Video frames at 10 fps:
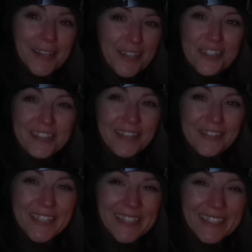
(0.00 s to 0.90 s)
I just
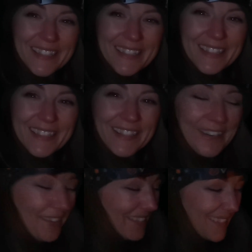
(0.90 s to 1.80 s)
love it.
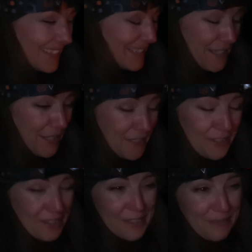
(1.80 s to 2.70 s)

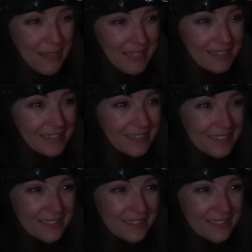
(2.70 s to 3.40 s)
It's just amazing